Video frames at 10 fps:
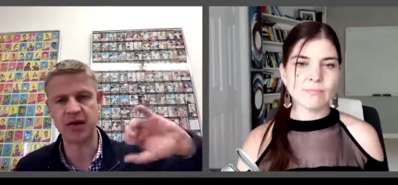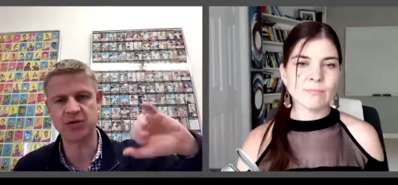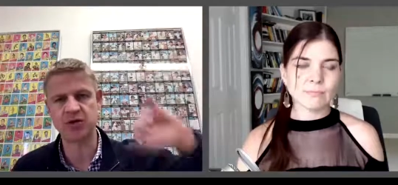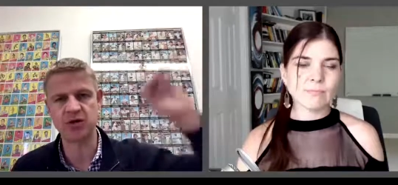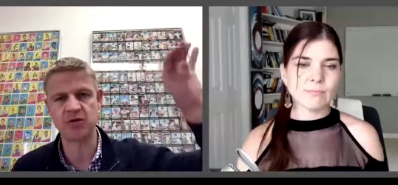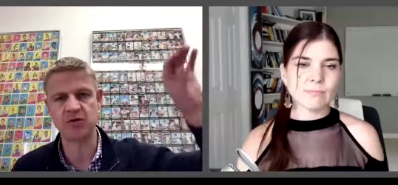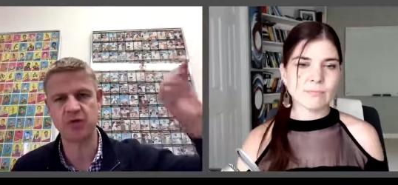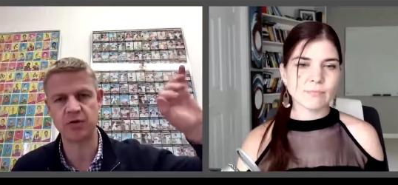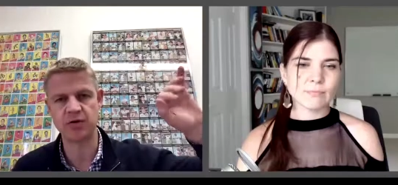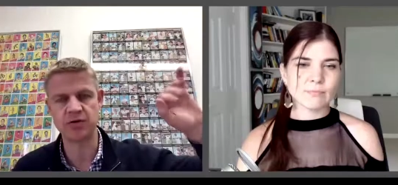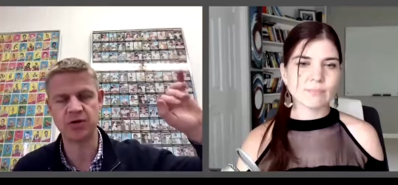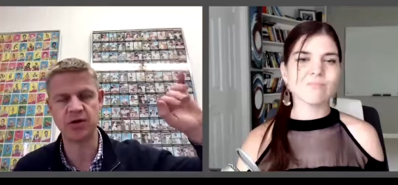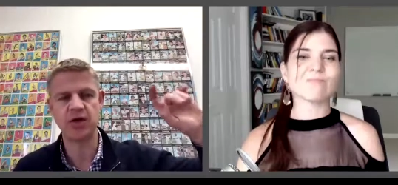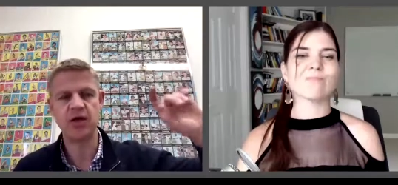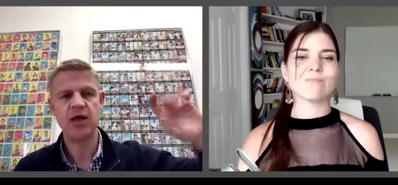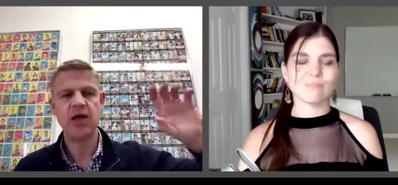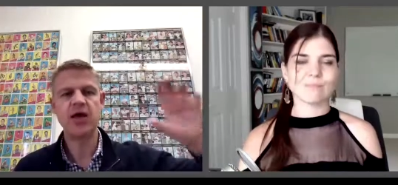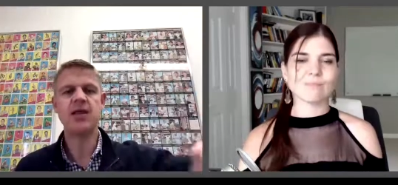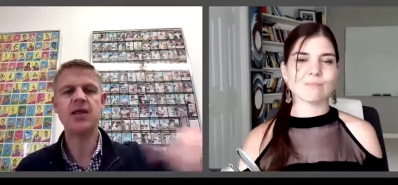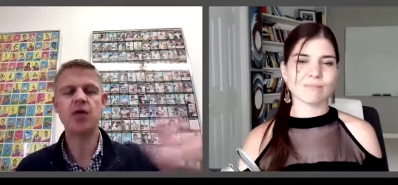Speaker 1: metric that you're focused on,
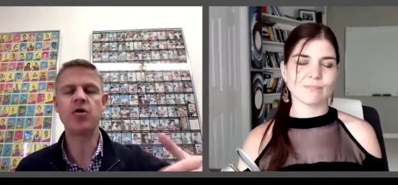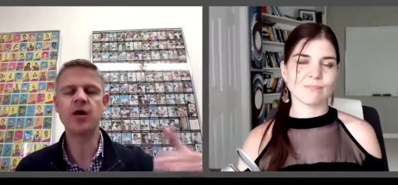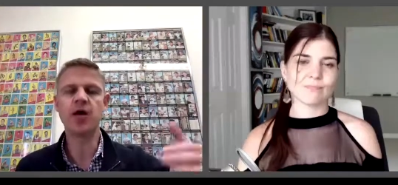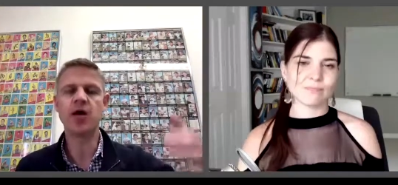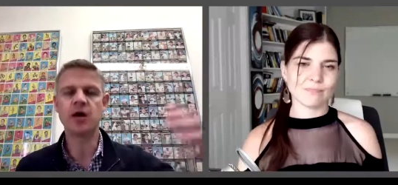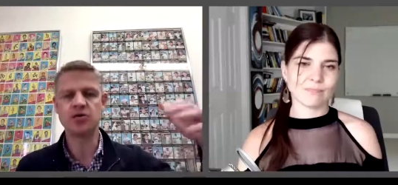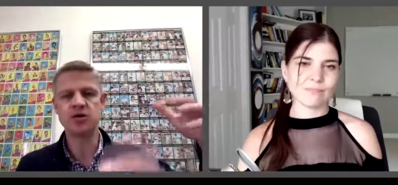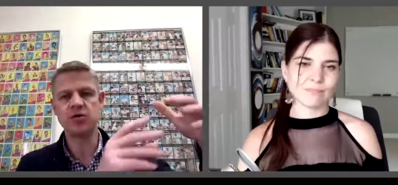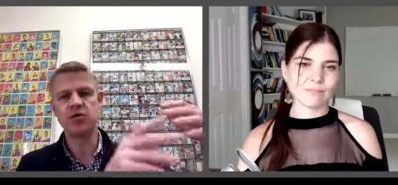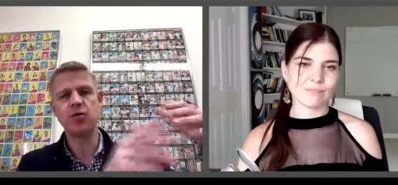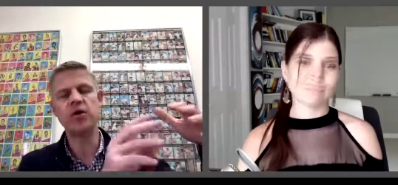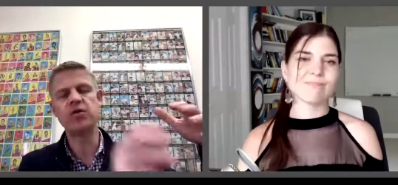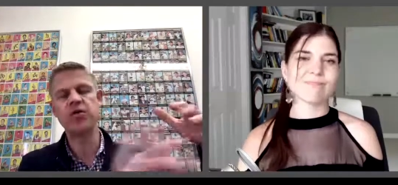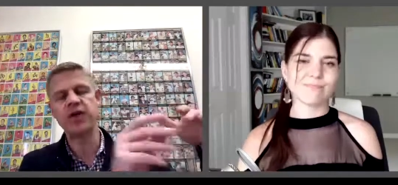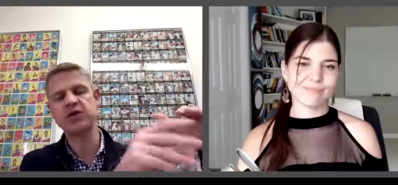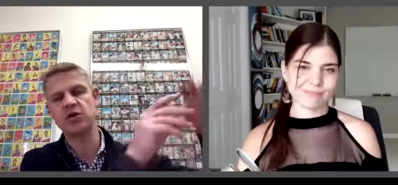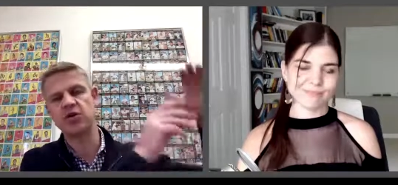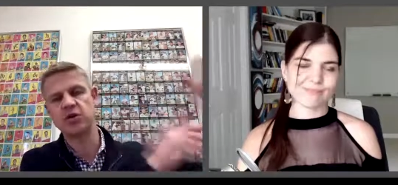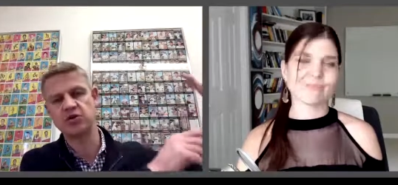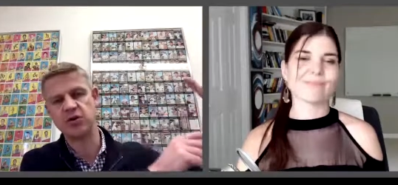and then the OKRs are what are the
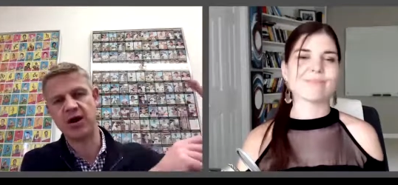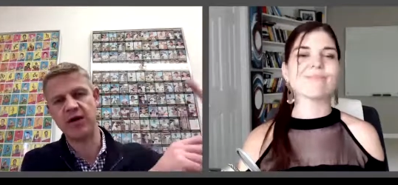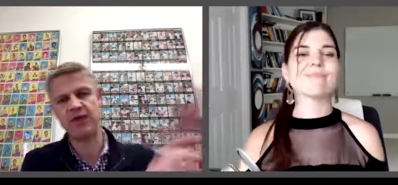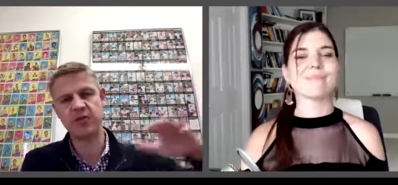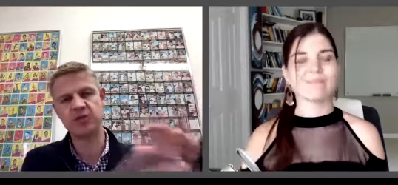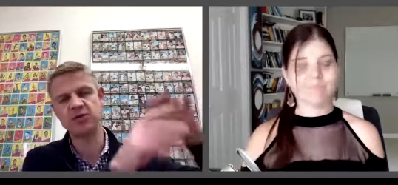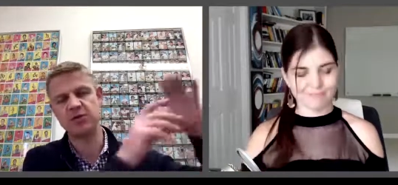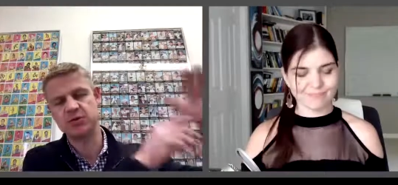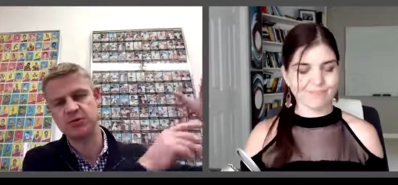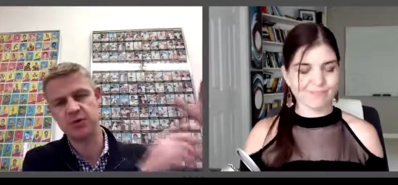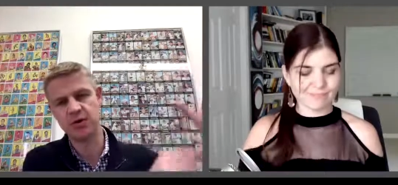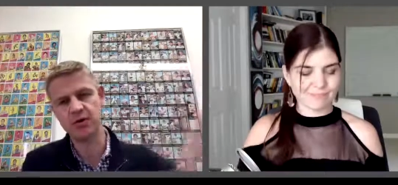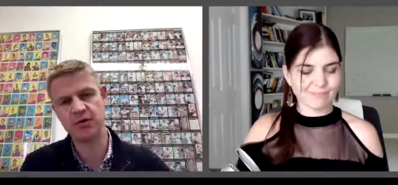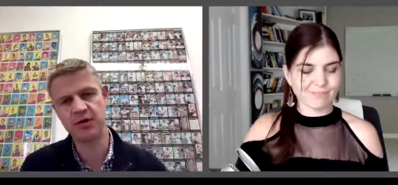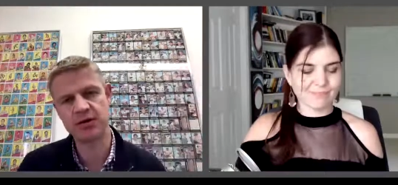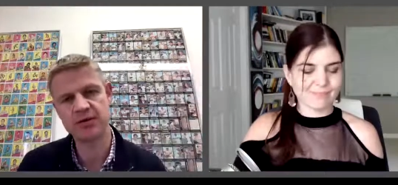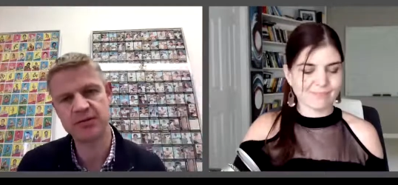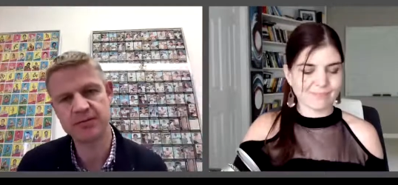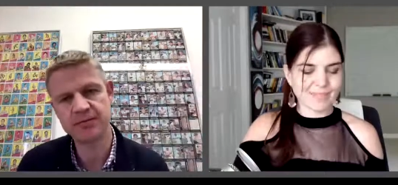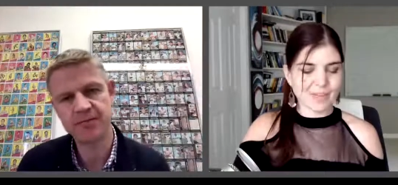things that are going to drive that? What's the most important
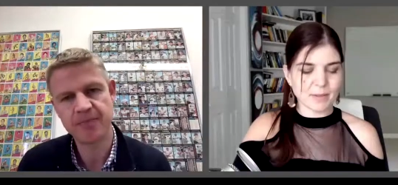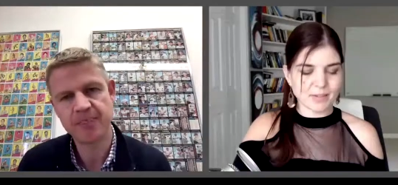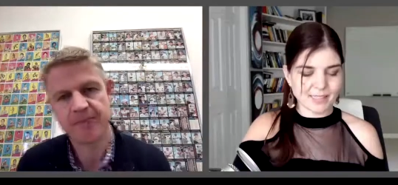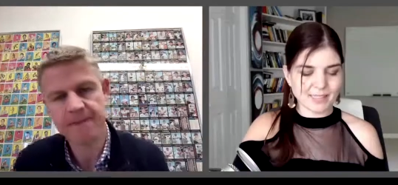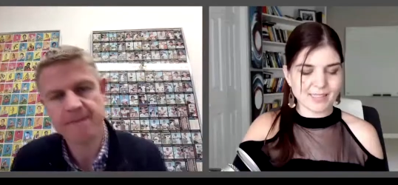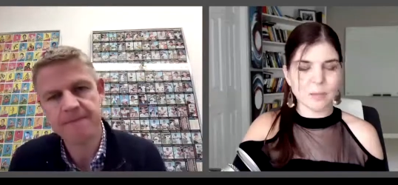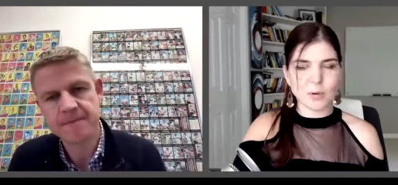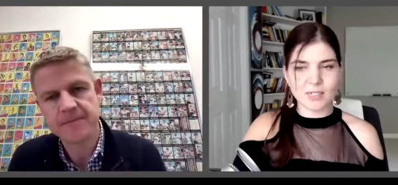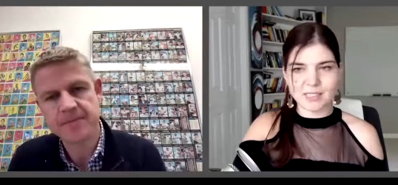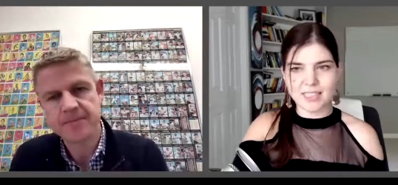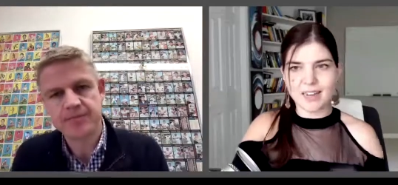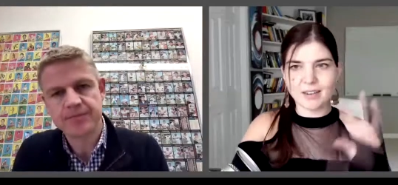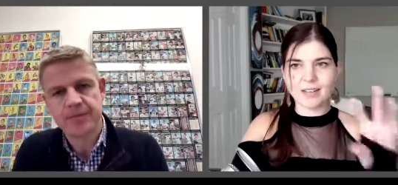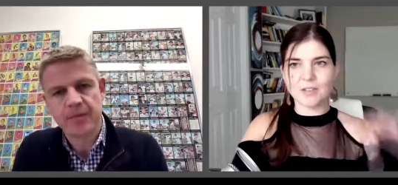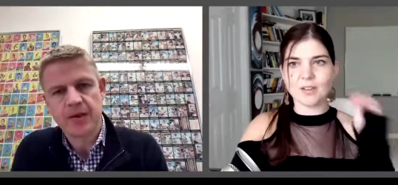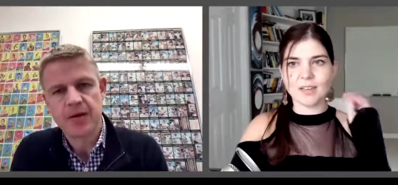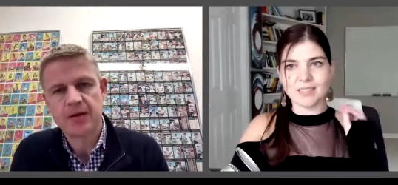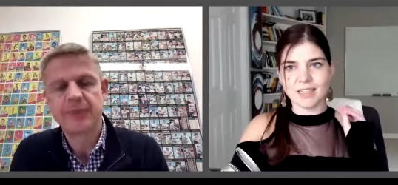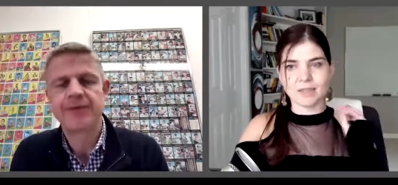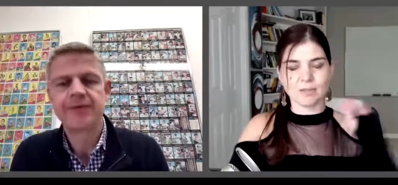things?
Speaker 2: That makes sense, and it breaks it down, and then you can
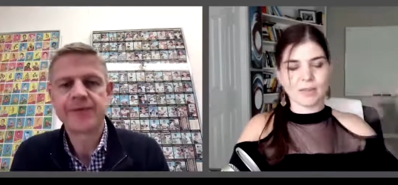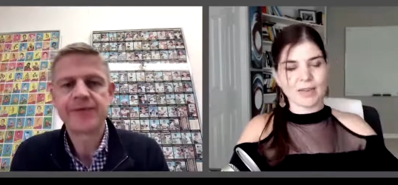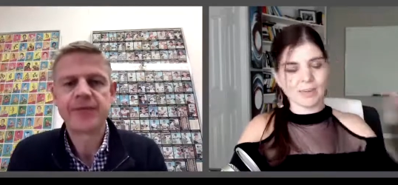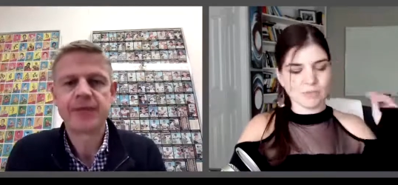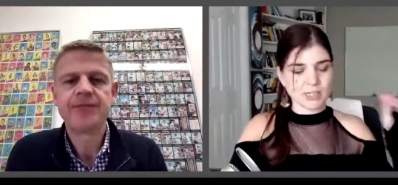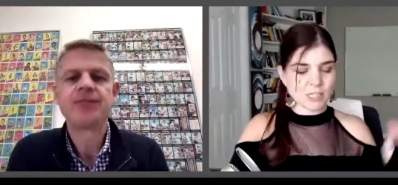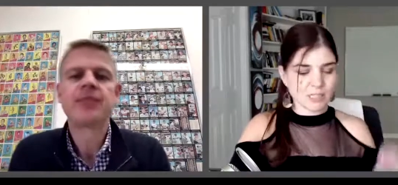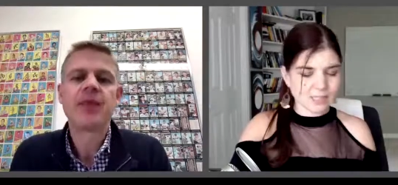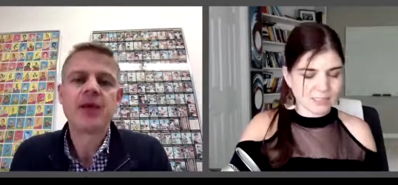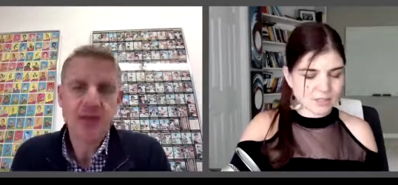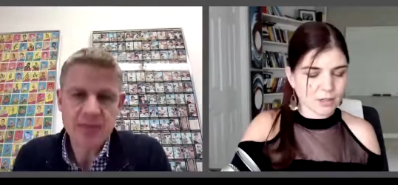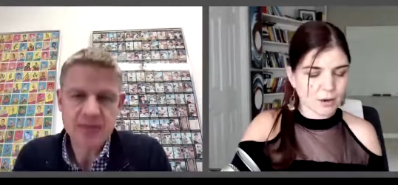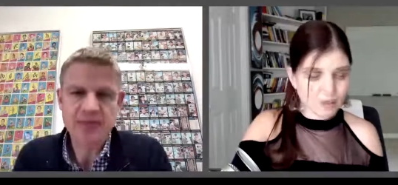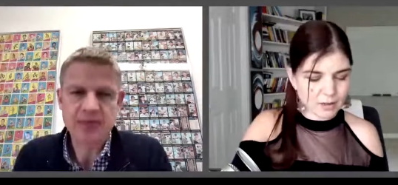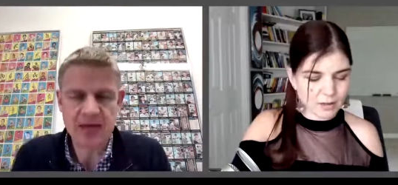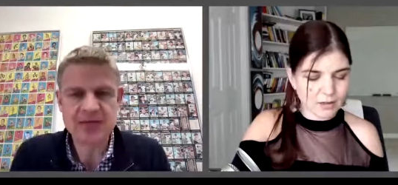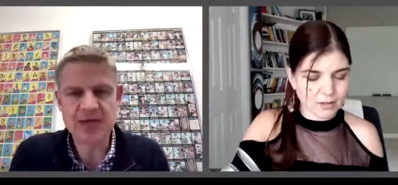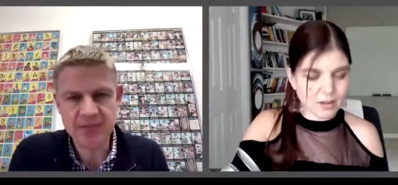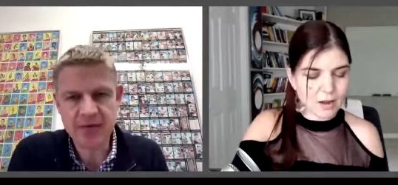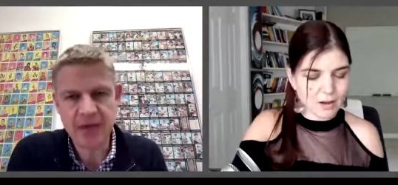get data from that and readjust as you're going
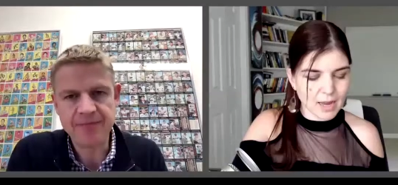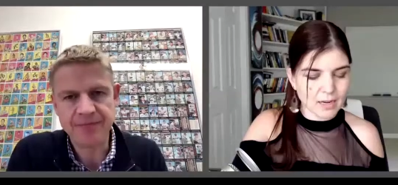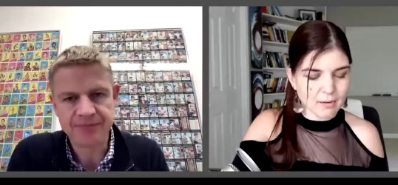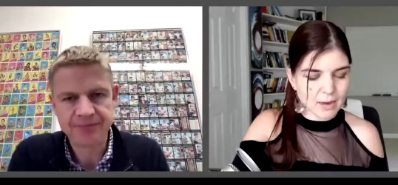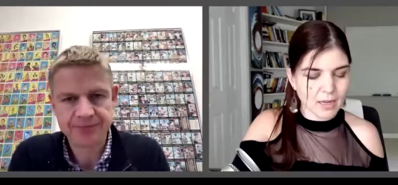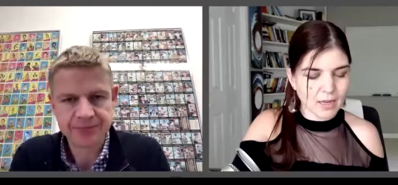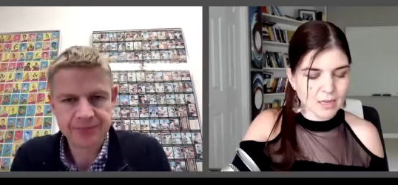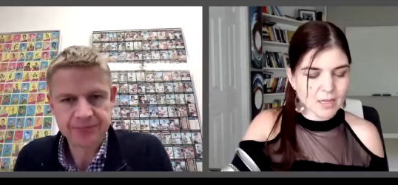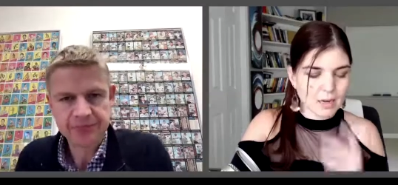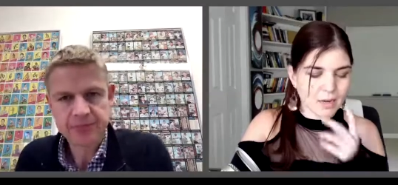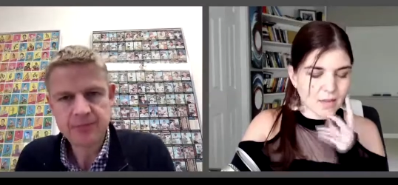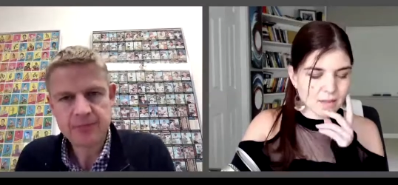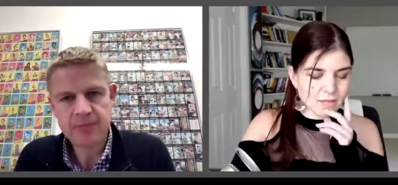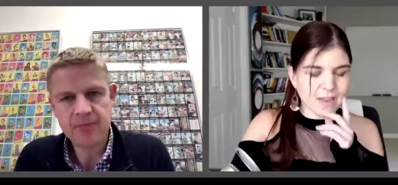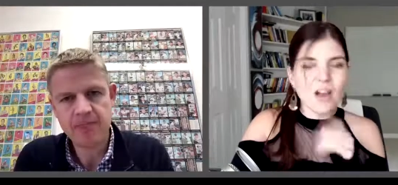along anyway. Yeah. I love that.